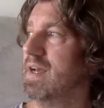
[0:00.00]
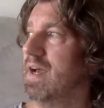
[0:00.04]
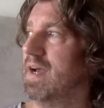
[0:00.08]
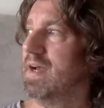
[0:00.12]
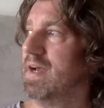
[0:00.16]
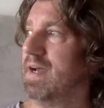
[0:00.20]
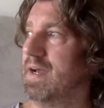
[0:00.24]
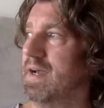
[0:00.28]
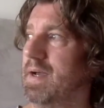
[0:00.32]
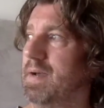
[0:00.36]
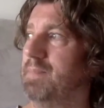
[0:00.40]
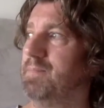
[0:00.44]

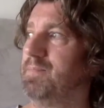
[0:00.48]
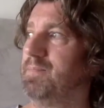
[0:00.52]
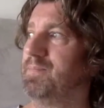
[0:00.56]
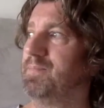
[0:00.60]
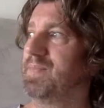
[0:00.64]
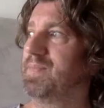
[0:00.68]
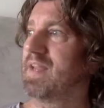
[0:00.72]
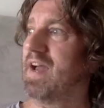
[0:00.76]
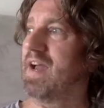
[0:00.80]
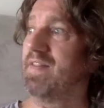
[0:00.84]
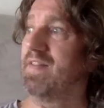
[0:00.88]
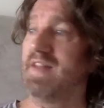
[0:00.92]
And
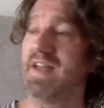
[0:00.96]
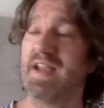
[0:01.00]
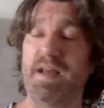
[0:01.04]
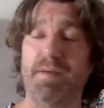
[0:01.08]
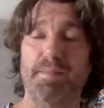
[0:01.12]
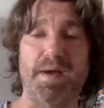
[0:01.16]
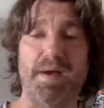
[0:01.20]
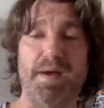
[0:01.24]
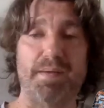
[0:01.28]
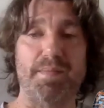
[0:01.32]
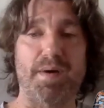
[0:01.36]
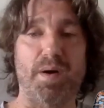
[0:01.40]
then I
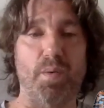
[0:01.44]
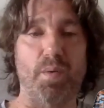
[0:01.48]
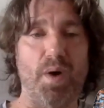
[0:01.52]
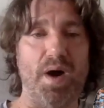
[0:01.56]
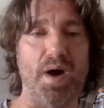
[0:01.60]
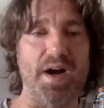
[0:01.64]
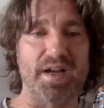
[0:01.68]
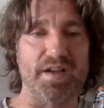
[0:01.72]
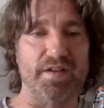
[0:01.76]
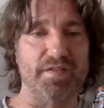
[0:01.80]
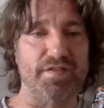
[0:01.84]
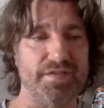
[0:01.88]
met my
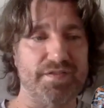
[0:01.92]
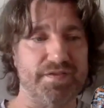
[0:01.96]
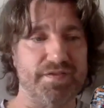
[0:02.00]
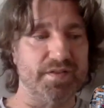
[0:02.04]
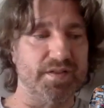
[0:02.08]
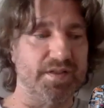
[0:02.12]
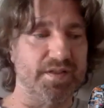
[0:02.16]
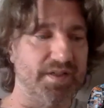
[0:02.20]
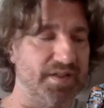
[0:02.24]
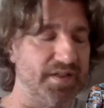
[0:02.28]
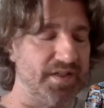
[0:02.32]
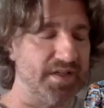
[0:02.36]
wife,
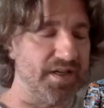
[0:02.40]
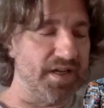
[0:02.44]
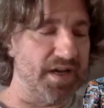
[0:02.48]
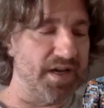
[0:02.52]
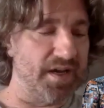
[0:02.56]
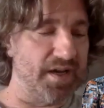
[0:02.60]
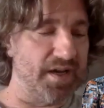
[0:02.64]
and